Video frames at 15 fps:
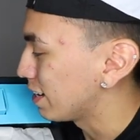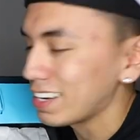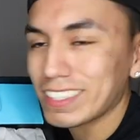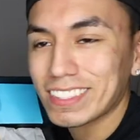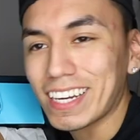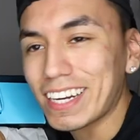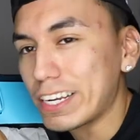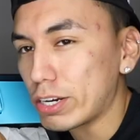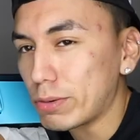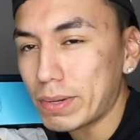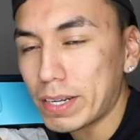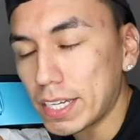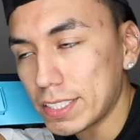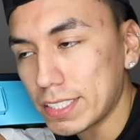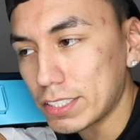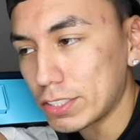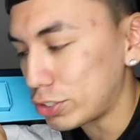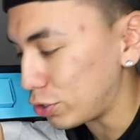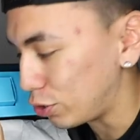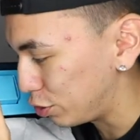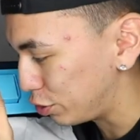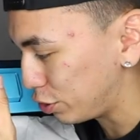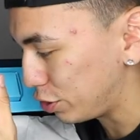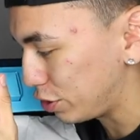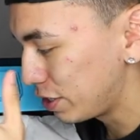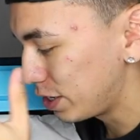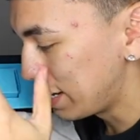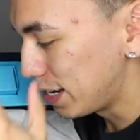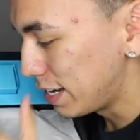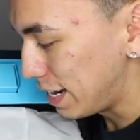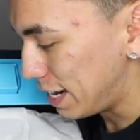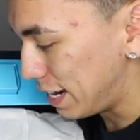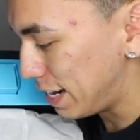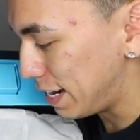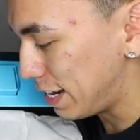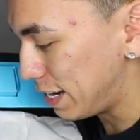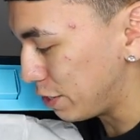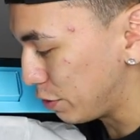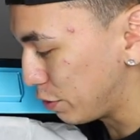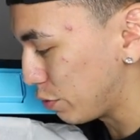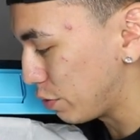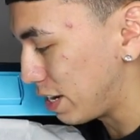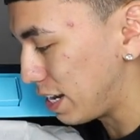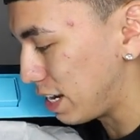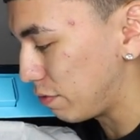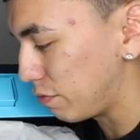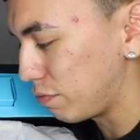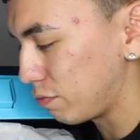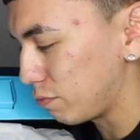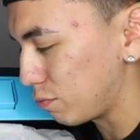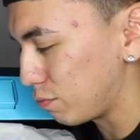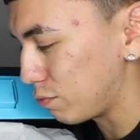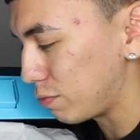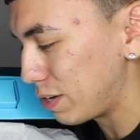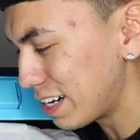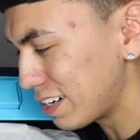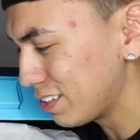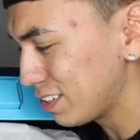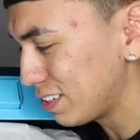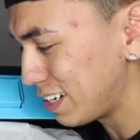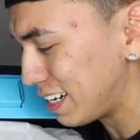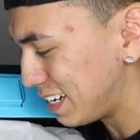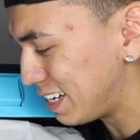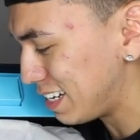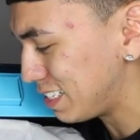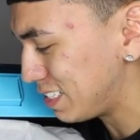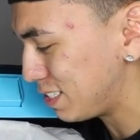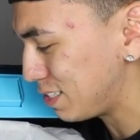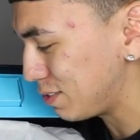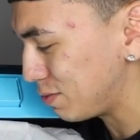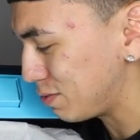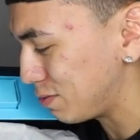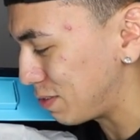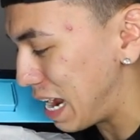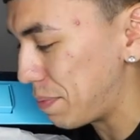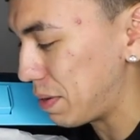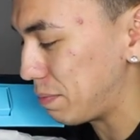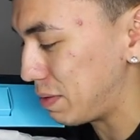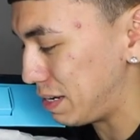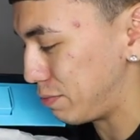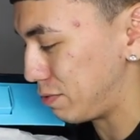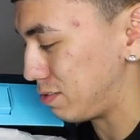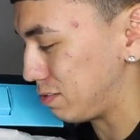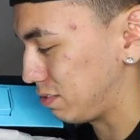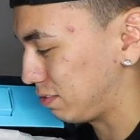Inside here, I'm guessing is a charger. And you do have regular ass wrapping paper.